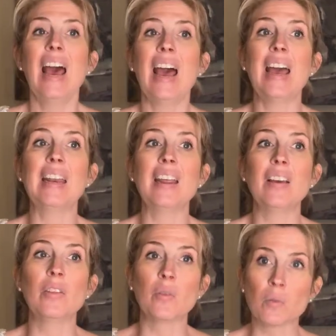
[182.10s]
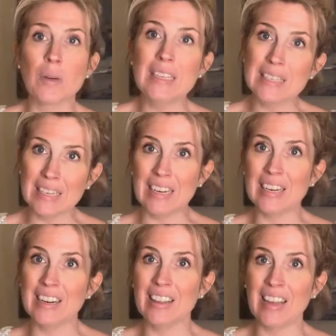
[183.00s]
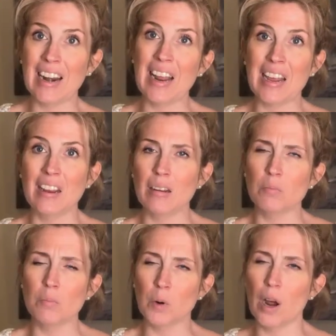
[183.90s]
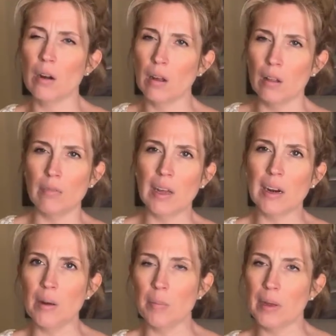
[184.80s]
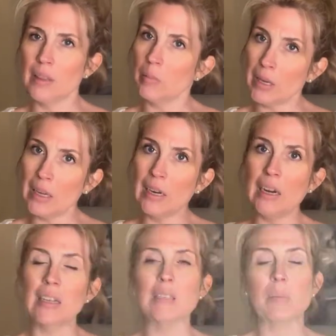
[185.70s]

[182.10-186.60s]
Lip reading: And the reason that I brought all of that up in the beginning is